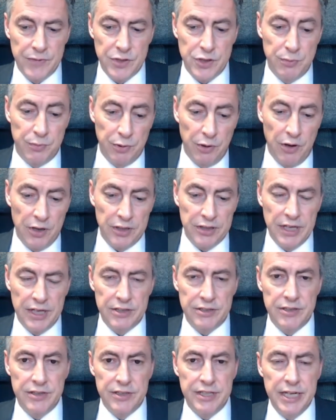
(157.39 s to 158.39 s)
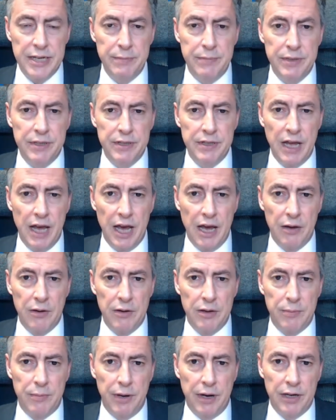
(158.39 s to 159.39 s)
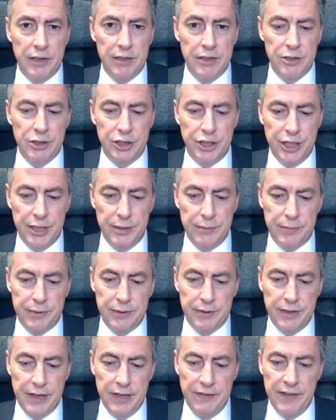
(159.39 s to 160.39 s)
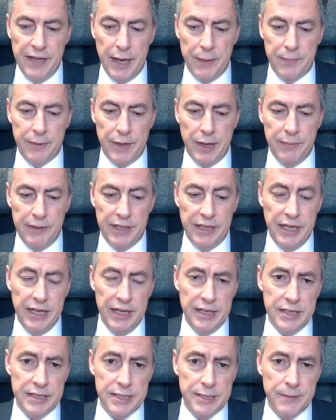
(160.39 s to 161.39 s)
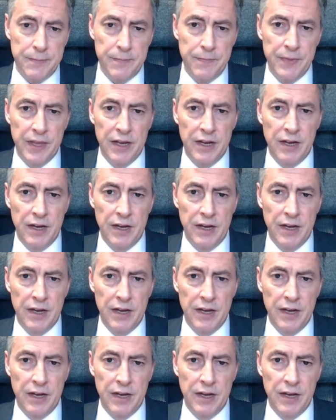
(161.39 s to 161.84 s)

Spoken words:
to broaden and to deepen our partnership in the upcoming years.